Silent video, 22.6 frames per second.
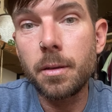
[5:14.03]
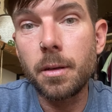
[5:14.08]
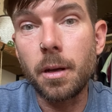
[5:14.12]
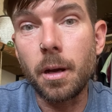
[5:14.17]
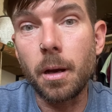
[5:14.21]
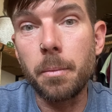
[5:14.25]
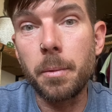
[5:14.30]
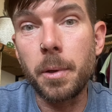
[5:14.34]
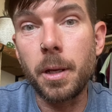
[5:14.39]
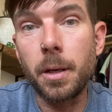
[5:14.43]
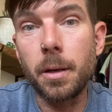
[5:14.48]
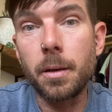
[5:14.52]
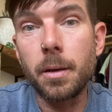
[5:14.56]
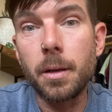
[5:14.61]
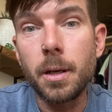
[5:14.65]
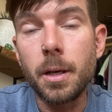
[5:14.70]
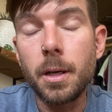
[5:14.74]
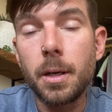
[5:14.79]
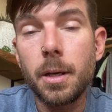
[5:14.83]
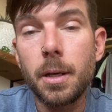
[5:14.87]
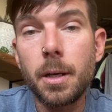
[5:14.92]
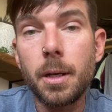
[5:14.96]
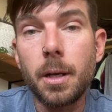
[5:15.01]
I mean,
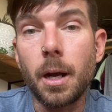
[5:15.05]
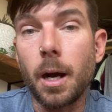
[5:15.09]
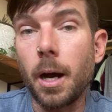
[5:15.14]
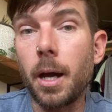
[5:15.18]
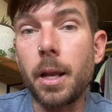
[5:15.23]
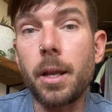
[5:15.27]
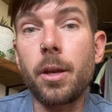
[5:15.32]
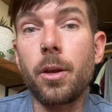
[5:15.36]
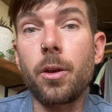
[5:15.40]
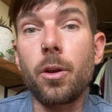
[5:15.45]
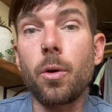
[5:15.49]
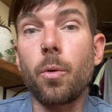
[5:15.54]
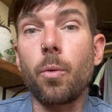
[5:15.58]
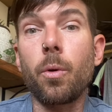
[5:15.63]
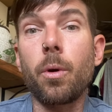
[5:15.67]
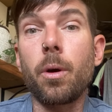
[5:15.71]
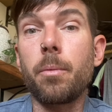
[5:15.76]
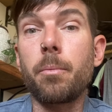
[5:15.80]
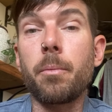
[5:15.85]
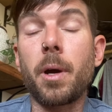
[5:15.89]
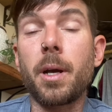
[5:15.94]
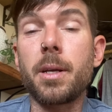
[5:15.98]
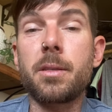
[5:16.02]
I didn't know
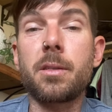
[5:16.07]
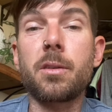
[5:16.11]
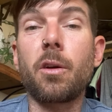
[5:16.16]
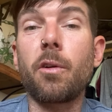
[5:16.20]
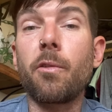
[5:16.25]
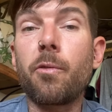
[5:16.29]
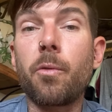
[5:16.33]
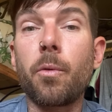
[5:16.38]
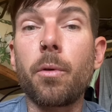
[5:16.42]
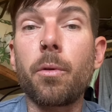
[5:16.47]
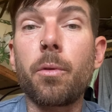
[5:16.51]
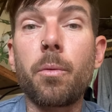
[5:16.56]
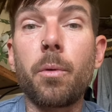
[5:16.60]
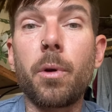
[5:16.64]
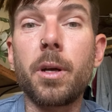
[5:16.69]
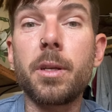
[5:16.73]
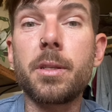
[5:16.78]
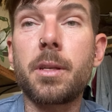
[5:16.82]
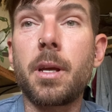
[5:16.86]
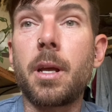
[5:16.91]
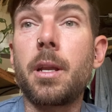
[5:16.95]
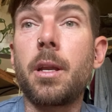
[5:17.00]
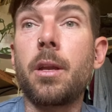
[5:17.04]
what my self-worth
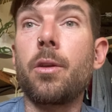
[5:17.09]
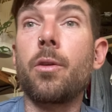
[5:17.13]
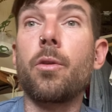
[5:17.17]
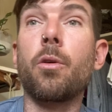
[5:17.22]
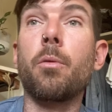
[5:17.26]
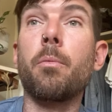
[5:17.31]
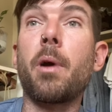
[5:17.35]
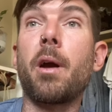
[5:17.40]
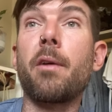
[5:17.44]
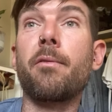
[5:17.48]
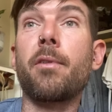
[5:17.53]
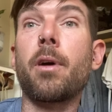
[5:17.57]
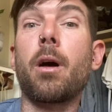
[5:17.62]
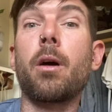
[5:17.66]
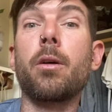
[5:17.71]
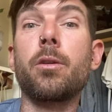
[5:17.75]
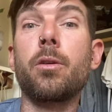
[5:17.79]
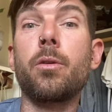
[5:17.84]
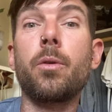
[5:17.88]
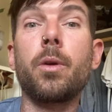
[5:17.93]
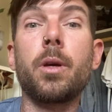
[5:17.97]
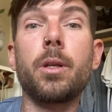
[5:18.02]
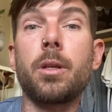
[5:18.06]
was. I didn't know my
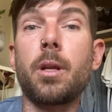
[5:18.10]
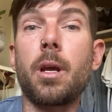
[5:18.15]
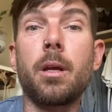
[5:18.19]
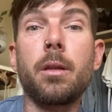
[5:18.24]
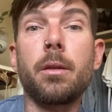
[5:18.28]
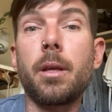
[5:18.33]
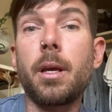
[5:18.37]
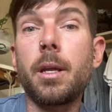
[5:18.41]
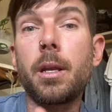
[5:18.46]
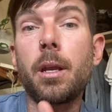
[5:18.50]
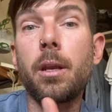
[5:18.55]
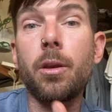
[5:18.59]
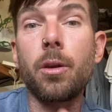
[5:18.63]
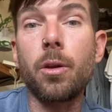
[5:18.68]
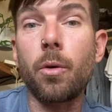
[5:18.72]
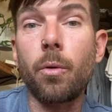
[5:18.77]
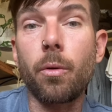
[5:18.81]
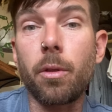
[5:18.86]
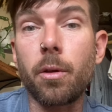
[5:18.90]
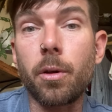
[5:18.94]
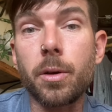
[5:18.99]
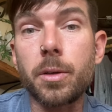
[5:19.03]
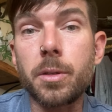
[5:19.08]
value, and they didn't
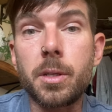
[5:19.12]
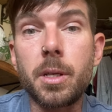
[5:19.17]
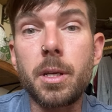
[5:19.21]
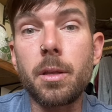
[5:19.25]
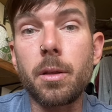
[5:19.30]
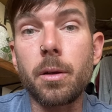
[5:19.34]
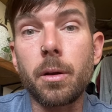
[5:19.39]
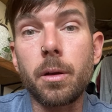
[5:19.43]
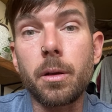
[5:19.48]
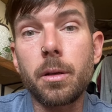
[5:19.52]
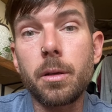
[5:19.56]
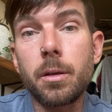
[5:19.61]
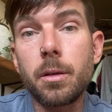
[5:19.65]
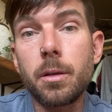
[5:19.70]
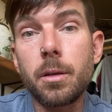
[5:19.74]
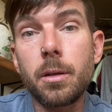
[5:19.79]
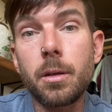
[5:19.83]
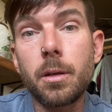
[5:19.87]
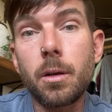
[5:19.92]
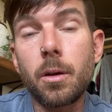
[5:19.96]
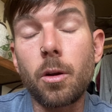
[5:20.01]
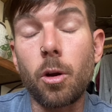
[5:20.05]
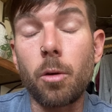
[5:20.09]
know theirs either.
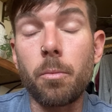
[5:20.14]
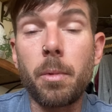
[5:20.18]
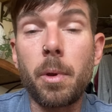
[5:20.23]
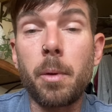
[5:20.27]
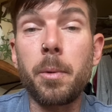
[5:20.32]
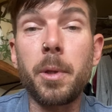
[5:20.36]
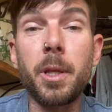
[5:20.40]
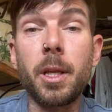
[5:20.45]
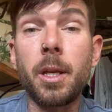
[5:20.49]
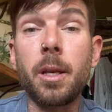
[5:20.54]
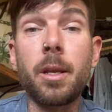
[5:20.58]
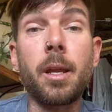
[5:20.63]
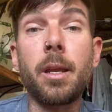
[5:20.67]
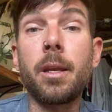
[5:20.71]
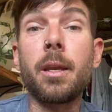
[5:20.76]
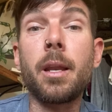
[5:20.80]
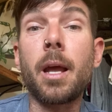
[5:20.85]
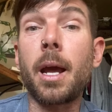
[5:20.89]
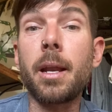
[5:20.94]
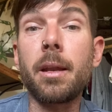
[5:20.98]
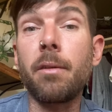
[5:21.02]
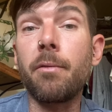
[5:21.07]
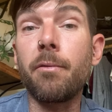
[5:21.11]
Or maybe they did and
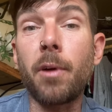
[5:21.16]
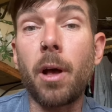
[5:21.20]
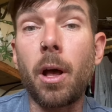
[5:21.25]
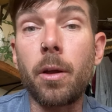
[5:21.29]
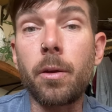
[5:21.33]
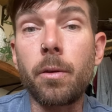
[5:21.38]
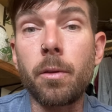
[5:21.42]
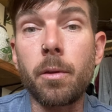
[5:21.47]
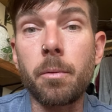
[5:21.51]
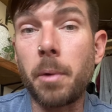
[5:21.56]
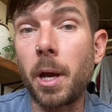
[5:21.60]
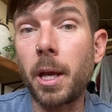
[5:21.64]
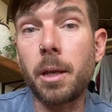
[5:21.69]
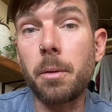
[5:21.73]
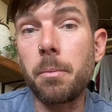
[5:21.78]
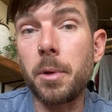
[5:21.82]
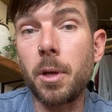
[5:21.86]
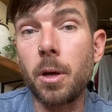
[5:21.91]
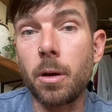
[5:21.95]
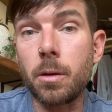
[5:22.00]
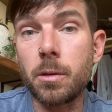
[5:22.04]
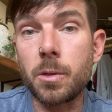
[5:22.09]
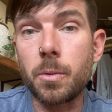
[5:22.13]
I didn't value them. I can
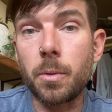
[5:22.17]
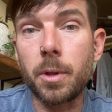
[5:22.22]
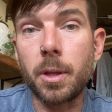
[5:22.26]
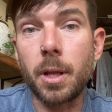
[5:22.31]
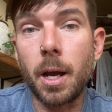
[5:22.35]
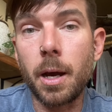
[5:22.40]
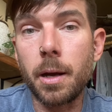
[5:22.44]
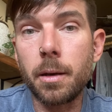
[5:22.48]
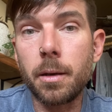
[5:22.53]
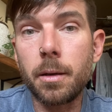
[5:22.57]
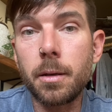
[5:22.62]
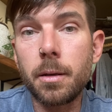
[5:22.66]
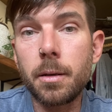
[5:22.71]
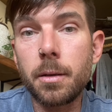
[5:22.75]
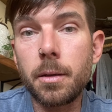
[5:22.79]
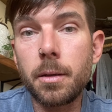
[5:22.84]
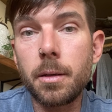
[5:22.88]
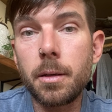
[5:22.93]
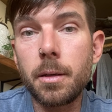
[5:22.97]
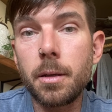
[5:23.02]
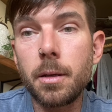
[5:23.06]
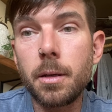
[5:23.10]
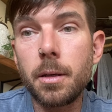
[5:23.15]
be honest with that.
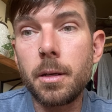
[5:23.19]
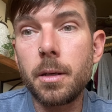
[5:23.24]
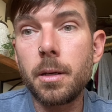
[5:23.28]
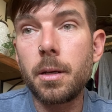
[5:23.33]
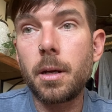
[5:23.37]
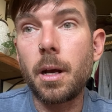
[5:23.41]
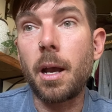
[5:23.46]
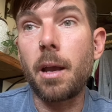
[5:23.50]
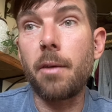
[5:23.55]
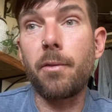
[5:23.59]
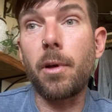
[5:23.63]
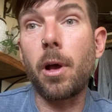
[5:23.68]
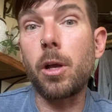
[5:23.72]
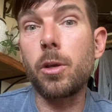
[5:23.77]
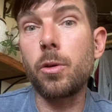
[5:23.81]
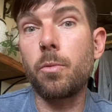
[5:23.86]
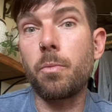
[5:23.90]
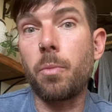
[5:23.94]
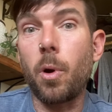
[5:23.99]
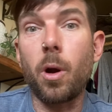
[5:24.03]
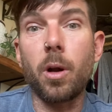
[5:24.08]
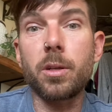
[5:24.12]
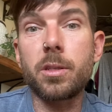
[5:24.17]
I
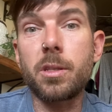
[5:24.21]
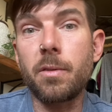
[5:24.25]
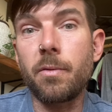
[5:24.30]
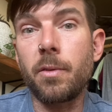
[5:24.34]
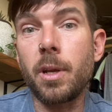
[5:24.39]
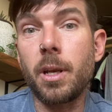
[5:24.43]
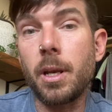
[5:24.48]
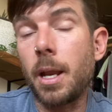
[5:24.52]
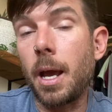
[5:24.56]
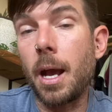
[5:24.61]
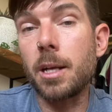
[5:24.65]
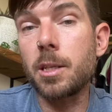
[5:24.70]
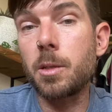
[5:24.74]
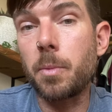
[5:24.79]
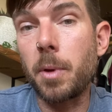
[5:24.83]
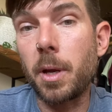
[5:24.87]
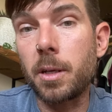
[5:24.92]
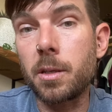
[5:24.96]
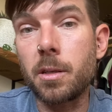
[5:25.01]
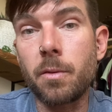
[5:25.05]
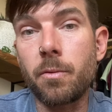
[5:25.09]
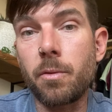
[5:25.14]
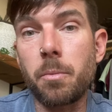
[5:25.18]
valued parts of it and
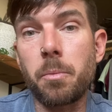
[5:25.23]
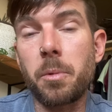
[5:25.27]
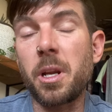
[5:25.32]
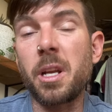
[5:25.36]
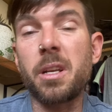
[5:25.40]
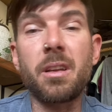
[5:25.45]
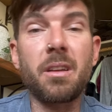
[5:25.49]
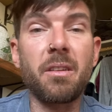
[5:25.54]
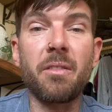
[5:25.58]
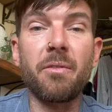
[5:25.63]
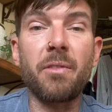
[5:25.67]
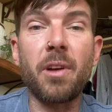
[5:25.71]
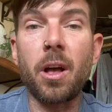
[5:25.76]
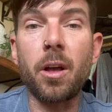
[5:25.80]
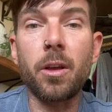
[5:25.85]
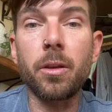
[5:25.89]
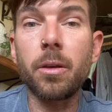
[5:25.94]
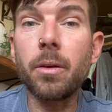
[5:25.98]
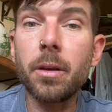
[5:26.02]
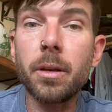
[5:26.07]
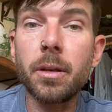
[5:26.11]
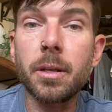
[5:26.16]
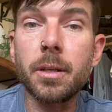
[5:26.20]
aspects of it, but I didn't
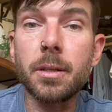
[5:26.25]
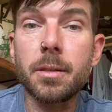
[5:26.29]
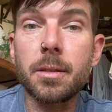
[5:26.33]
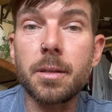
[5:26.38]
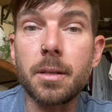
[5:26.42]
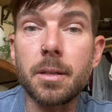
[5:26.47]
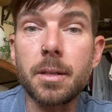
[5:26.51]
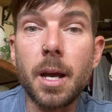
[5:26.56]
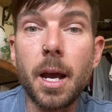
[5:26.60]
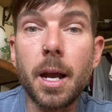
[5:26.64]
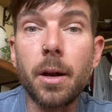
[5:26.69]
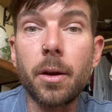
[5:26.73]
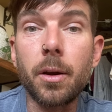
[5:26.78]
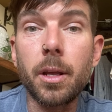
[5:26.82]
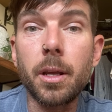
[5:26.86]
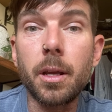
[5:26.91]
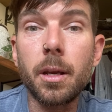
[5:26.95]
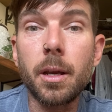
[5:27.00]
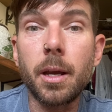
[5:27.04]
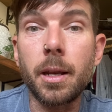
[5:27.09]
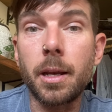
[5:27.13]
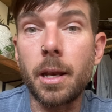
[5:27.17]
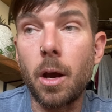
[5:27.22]
value it in its entirety.
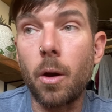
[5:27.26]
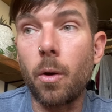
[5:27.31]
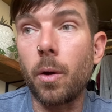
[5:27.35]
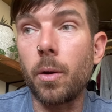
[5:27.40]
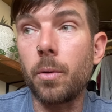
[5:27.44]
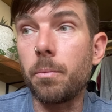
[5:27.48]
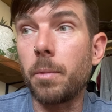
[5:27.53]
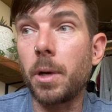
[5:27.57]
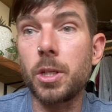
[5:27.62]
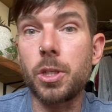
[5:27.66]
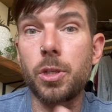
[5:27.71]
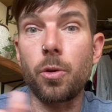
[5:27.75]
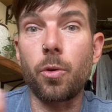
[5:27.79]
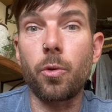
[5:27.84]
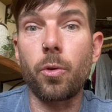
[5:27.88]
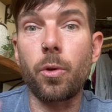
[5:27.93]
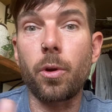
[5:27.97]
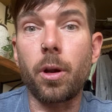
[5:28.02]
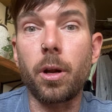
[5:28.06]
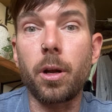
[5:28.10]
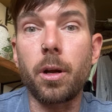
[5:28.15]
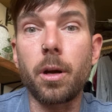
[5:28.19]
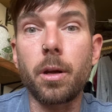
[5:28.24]
And now my
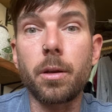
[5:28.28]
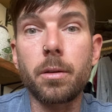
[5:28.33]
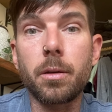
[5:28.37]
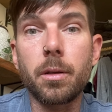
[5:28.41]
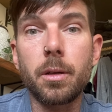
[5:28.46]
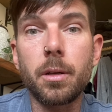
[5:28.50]
children are gone.